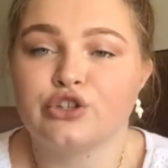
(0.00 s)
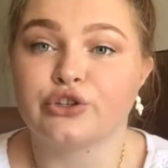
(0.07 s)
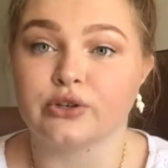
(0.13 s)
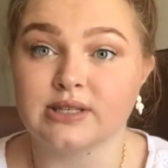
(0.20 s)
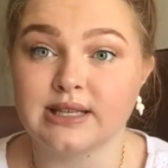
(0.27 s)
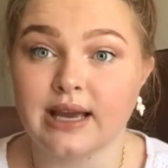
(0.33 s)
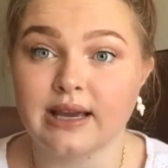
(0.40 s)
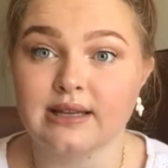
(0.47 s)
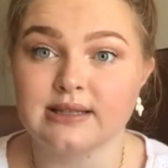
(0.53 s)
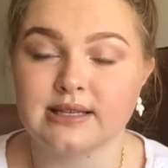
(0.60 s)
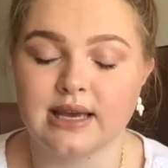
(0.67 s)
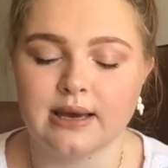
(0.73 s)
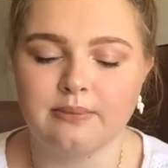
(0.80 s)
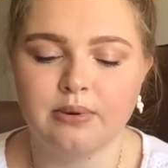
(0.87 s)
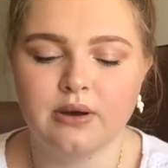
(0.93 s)
So second
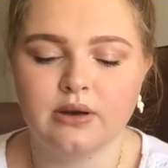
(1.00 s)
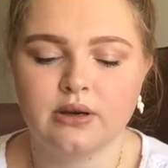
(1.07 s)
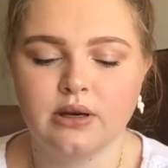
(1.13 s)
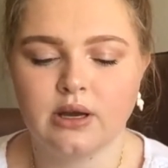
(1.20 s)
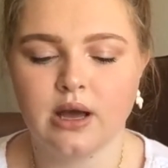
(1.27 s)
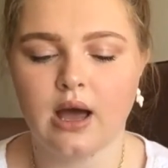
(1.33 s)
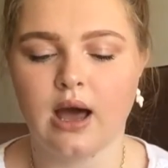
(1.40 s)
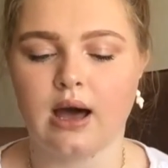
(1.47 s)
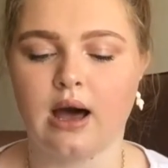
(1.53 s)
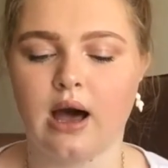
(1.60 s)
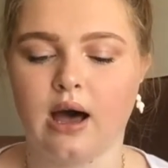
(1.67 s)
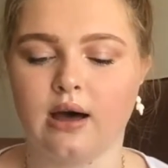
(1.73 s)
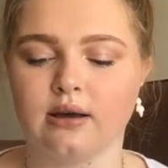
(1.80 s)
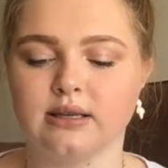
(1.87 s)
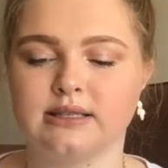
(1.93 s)
tip,
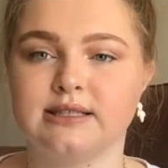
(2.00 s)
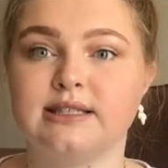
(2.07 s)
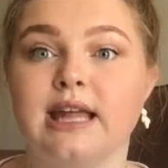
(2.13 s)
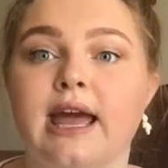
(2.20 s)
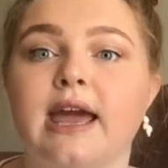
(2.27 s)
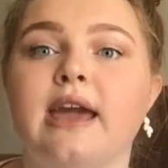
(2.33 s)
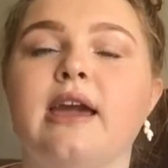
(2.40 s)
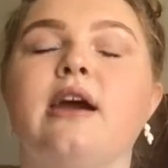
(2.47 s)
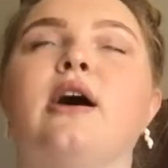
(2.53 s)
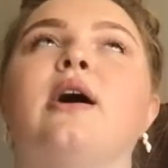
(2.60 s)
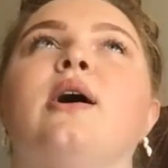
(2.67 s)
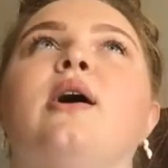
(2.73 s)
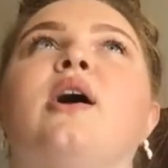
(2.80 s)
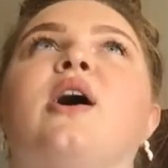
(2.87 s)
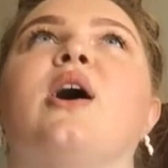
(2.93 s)
stay
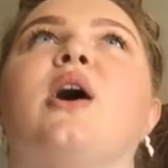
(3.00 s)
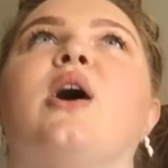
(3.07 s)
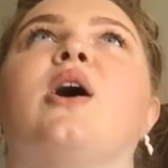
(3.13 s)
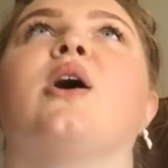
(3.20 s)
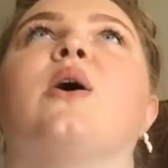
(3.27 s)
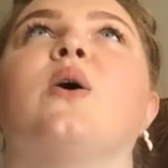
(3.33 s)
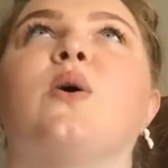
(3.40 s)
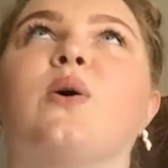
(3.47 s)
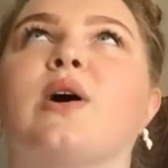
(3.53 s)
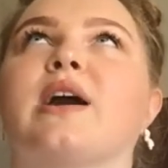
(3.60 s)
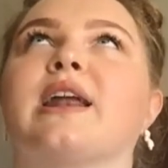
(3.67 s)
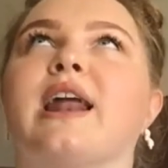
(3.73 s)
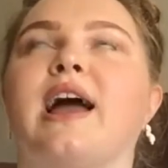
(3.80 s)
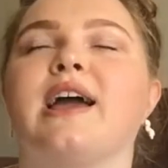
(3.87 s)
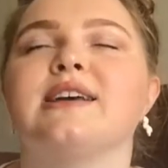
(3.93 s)

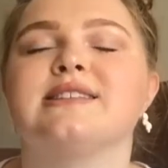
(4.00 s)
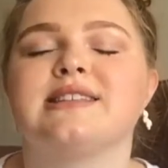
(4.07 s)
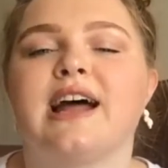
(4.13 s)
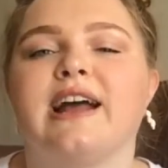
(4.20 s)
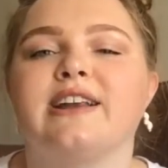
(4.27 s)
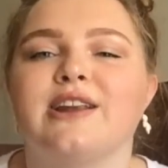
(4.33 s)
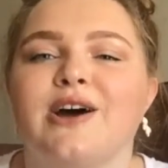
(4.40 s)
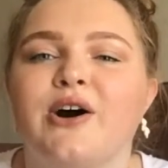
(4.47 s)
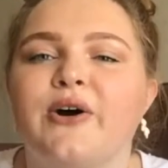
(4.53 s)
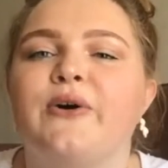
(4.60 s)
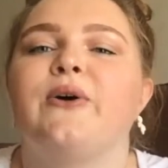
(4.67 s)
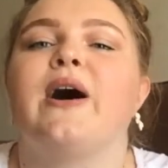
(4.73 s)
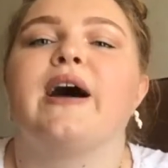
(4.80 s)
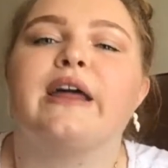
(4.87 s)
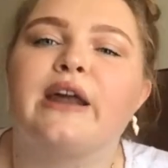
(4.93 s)
organized. I
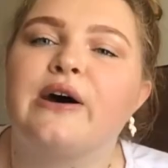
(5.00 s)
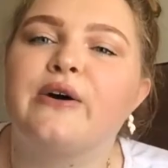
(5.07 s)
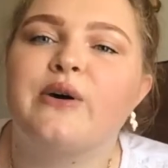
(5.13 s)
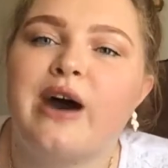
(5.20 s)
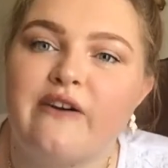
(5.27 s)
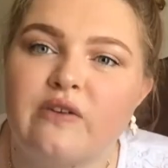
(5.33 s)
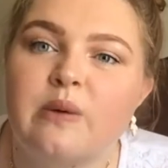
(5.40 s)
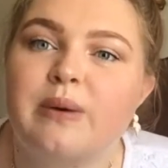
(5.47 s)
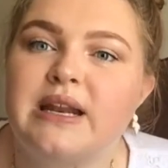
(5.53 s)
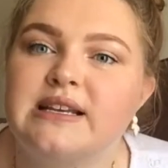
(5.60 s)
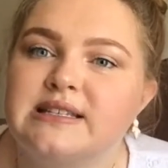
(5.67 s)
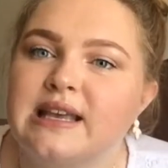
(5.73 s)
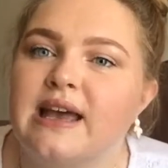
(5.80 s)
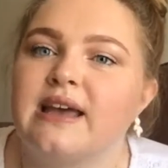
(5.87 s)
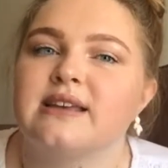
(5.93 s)
know
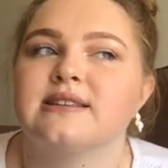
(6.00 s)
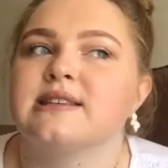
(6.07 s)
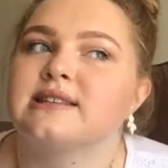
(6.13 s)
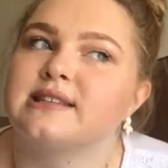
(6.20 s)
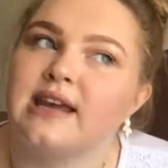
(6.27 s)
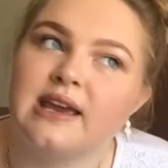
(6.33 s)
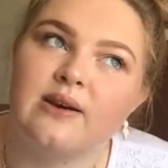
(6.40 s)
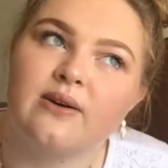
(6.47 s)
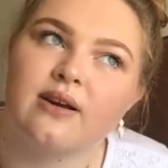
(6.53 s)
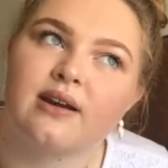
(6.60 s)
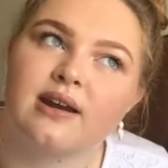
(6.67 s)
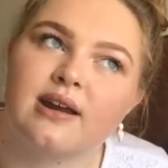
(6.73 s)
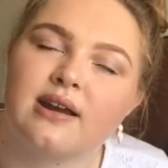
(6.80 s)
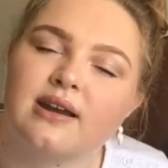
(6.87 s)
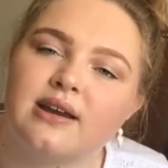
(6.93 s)
everybody says stay
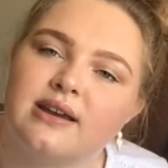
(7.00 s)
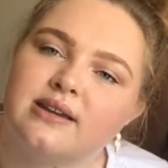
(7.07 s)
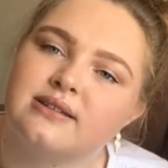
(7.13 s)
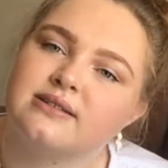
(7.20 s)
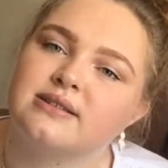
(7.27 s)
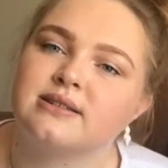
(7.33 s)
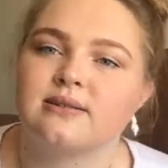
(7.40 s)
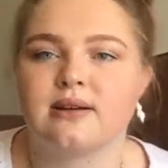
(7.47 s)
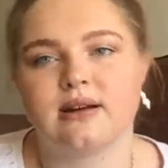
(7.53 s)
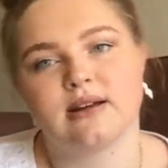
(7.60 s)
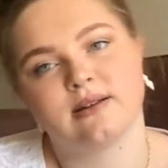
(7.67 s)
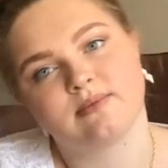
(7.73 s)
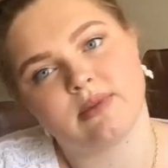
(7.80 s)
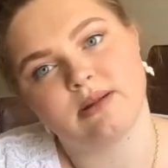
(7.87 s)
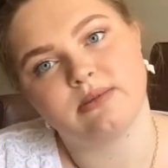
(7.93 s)
organized,
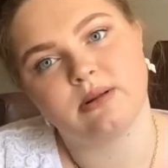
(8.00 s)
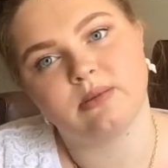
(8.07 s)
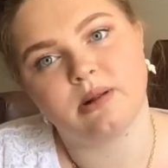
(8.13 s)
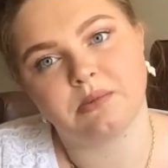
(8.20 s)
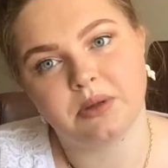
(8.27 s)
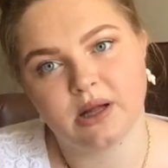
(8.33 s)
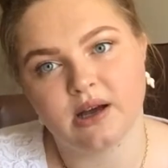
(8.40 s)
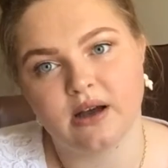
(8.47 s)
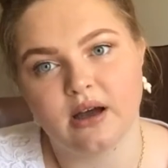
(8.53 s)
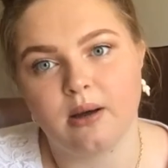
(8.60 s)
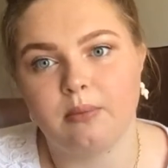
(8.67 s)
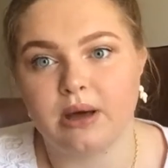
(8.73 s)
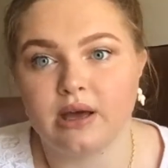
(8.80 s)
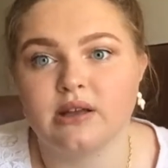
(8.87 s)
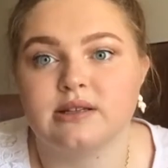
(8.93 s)
blah blah blah
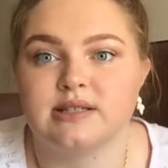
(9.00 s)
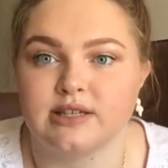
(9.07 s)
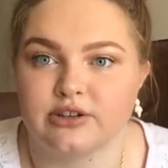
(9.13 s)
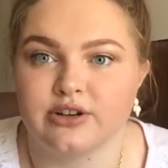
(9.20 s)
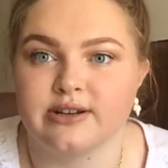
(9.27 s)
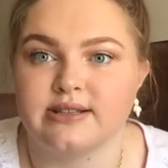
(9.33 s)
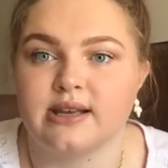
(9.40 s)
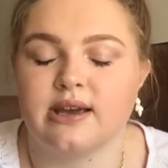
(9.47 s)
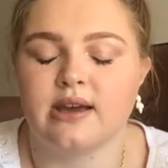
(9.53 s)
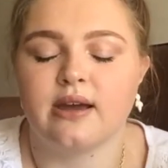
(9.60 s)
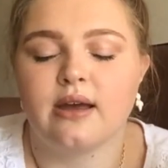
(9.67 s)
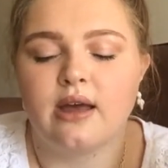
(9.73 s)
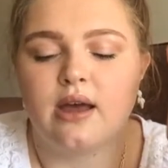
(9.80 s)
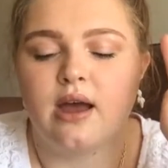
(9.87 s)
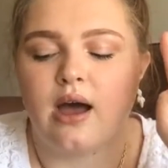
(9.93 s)
blah, but seriously,
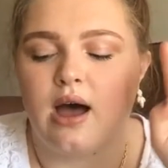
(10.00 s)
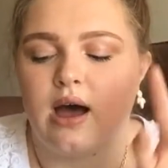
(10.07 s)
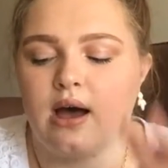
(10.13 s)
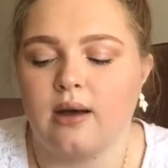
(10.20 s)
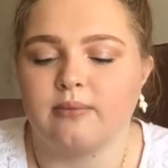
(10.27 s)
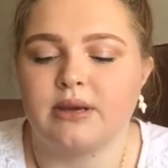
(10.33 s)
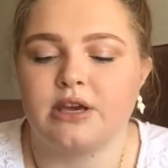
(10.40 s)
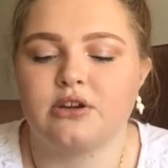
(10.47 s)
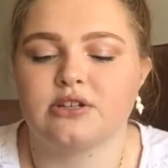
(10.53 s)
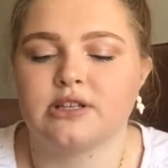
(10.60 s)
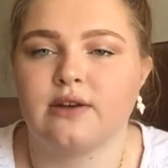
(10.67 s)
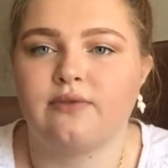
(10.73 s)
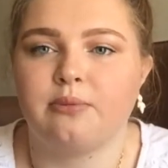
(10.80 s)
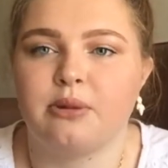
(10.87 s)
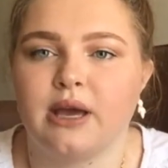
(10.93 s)
get
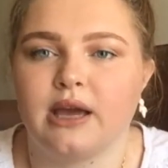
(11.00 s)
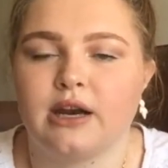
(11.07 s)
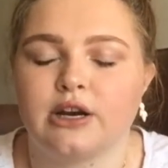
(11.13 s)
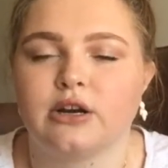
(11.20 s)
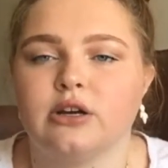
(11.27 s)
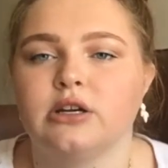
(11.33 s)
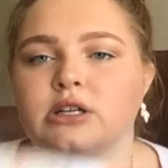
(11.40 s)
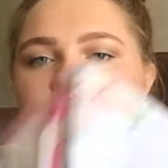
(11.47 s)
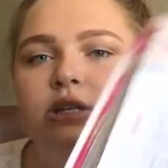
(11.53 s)
yourself a planner.